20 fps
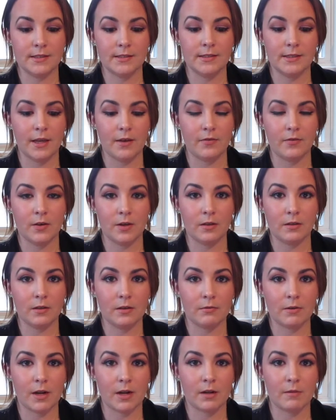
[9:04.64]

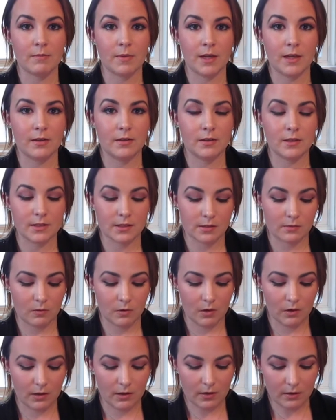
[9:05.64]
definitely recommend this
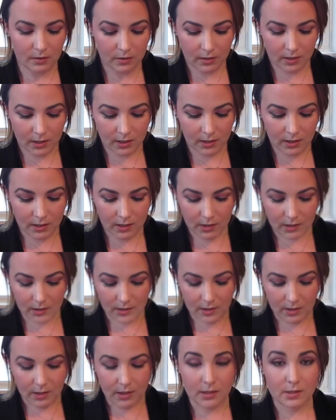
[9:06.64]
one.
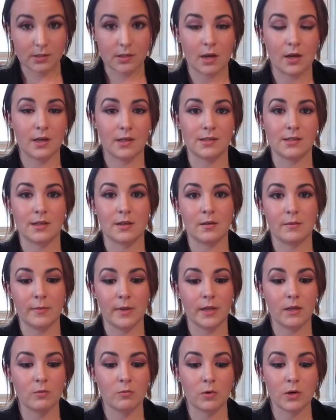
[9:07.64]
It's awesome.
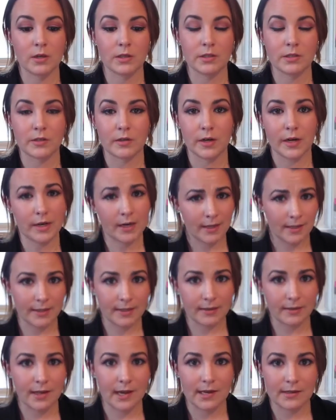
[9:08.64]
It works great.
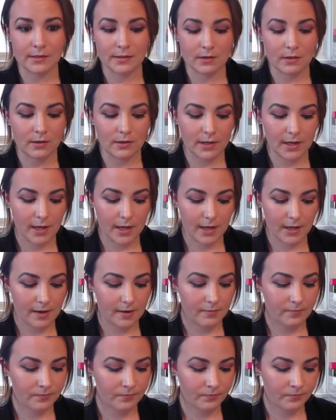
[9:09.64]
It lasts all
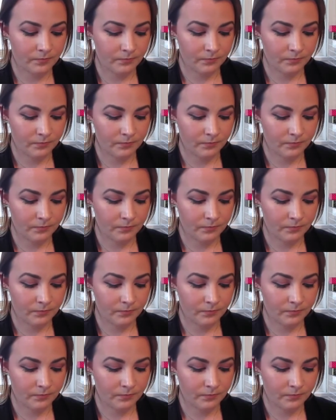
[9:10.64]
day.